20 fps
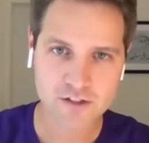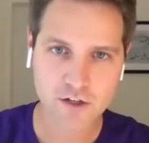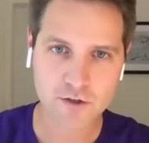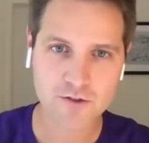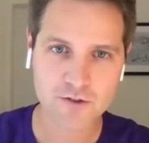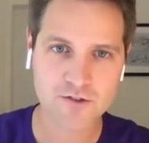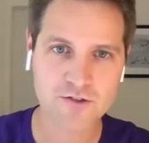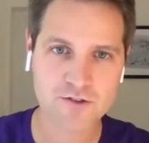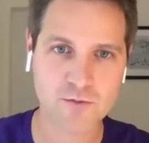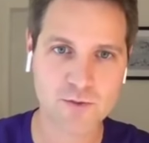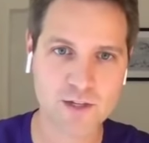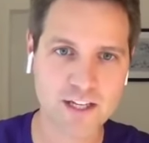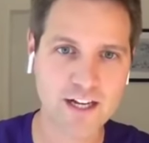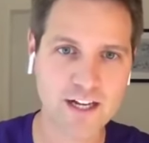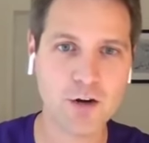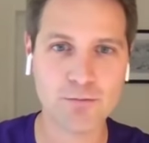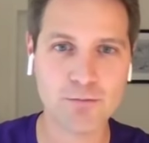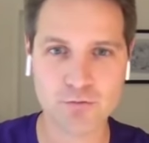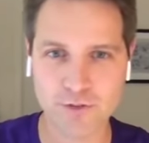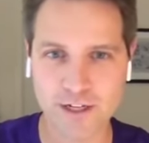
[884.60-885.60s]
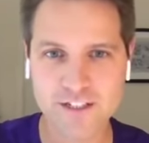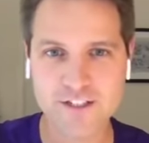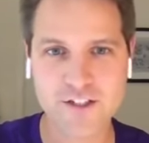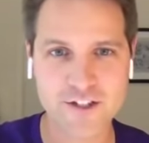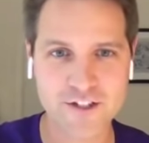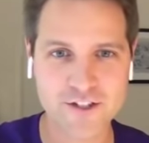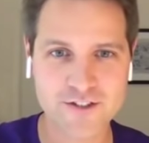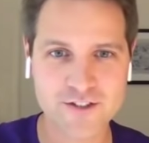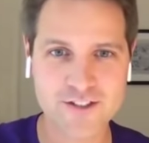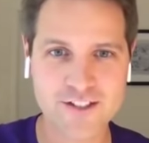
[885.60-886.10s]
Hosts, we can help
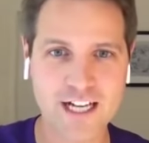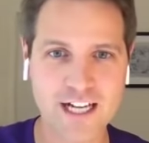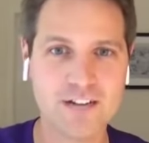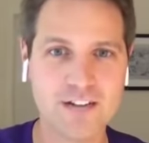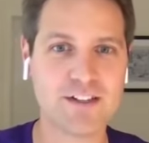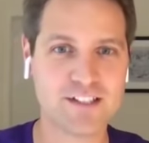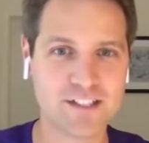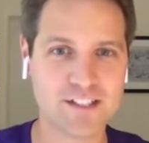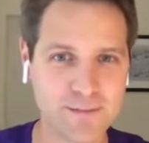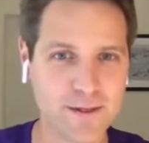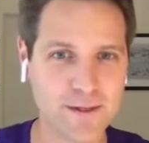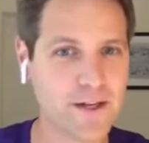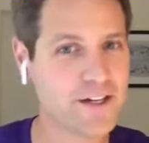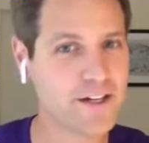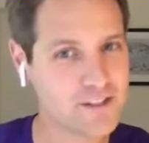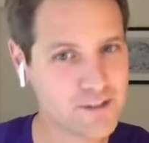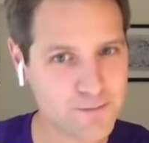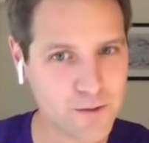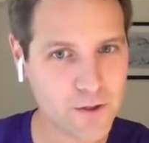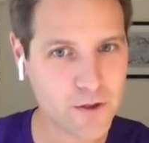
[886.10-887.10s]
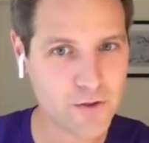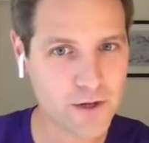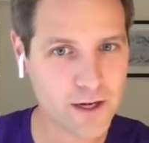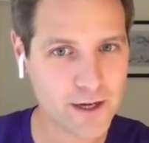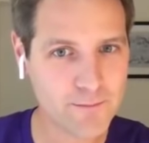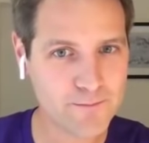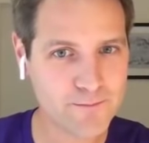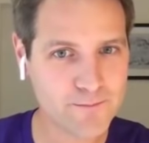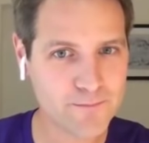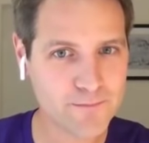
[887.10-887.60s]
renters kind of experience the
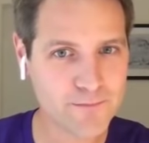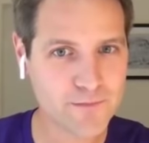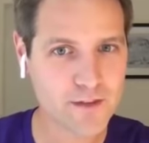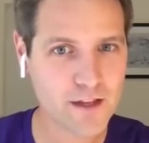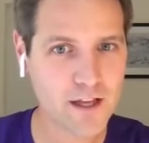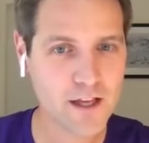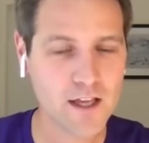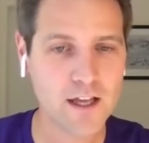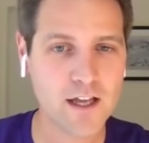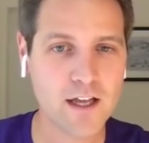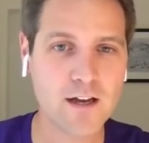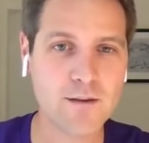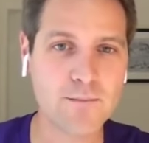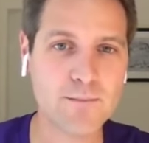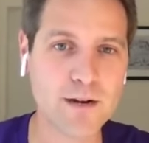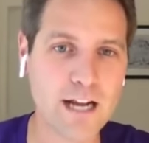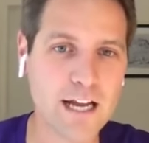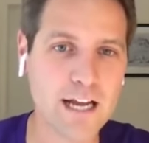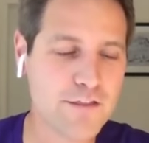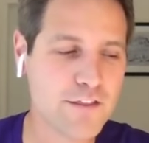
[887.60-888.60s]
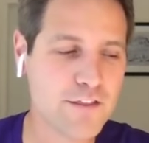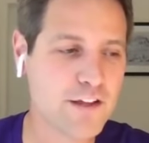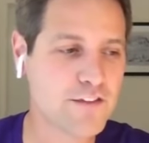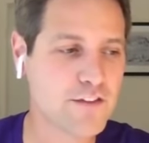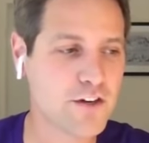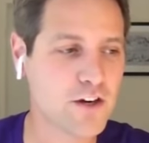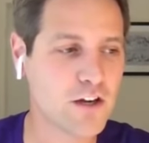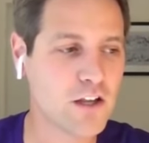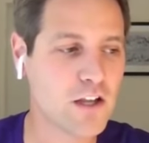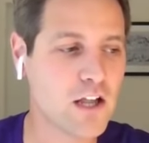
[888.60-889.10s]
program. But I think
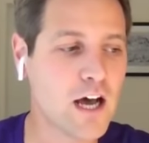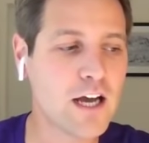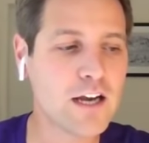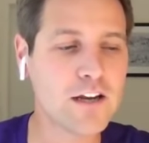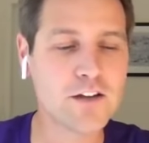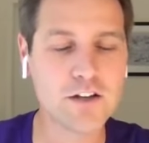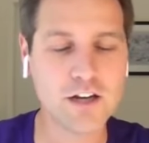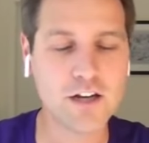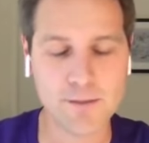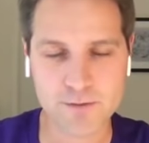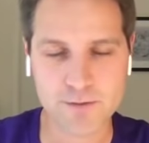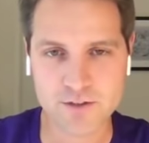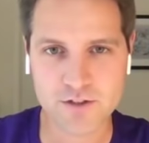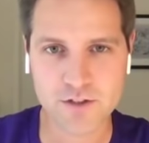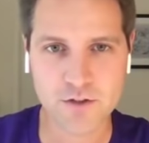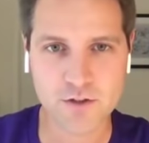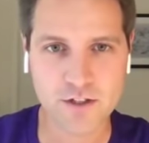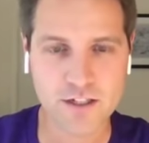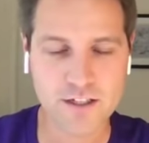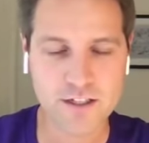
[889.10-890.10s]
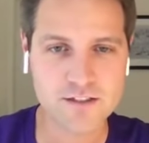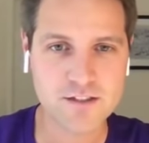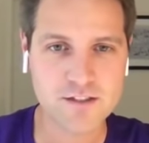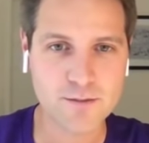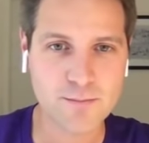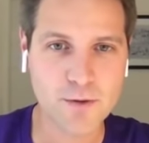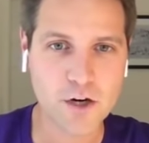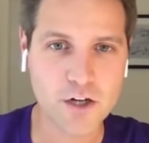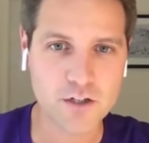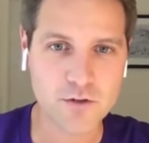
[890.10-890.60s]
there are a lot of good opportunities to
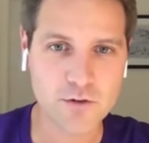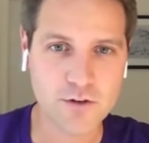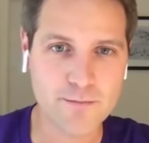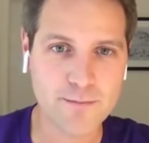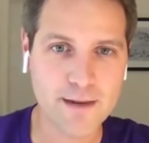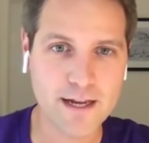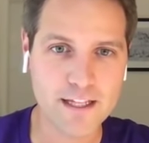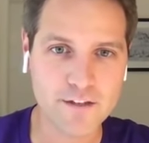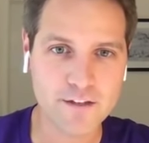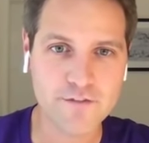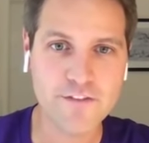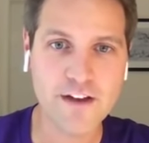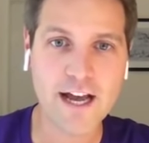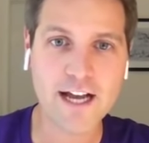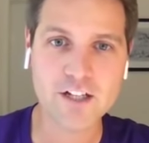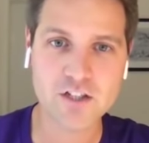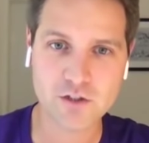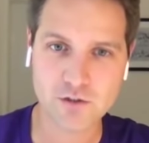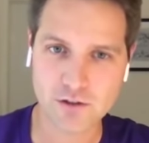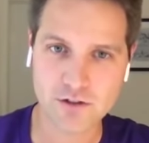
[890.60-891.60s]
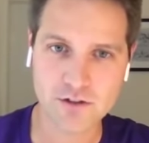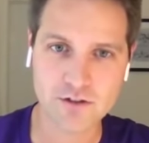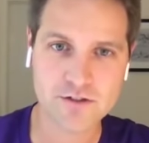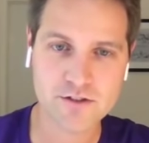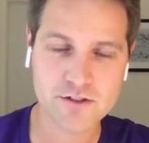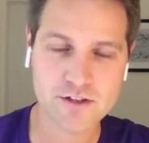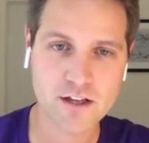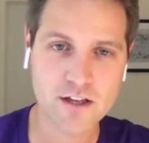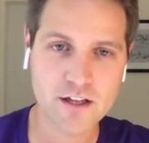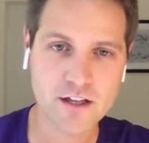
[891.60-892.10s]
partner with
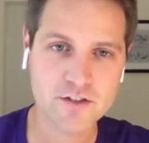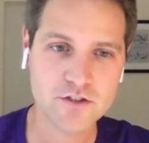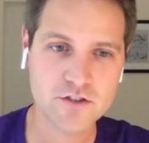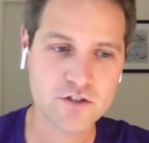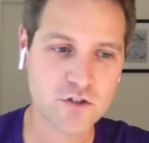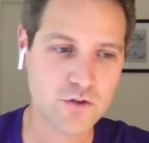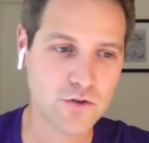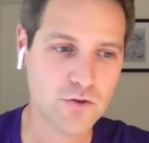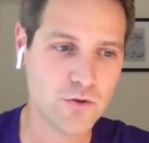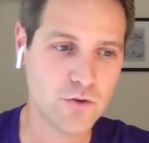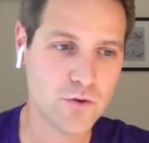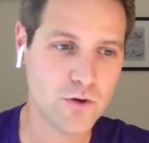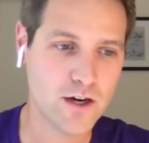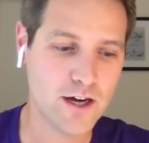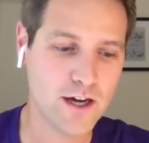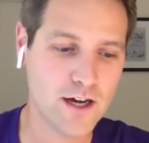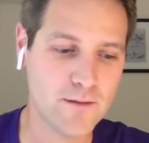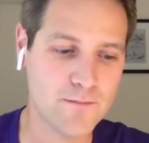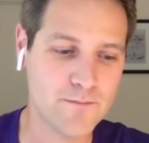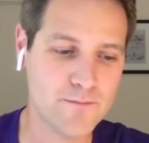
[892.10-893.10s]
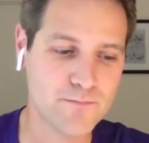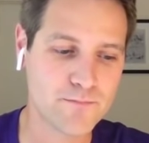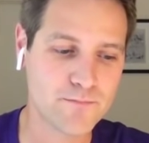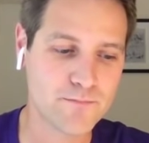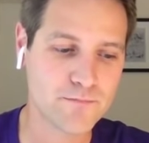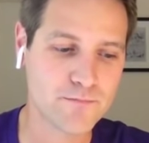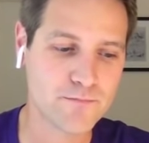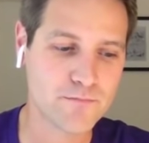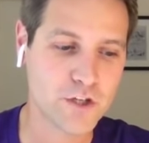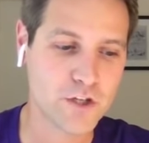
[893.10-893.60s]
manufacturers to,
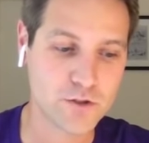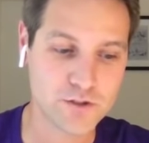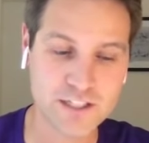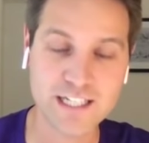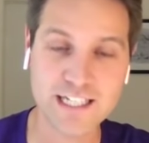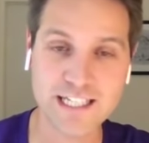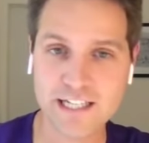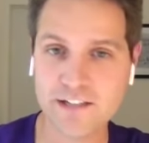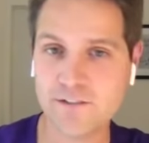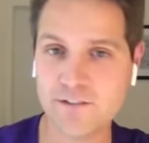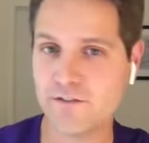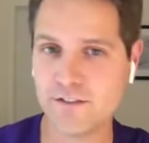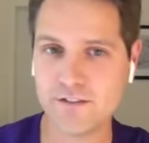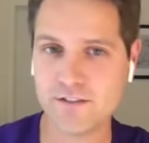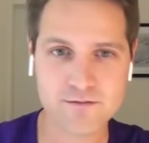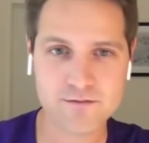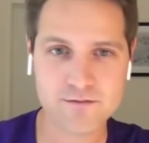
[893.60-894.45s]
to give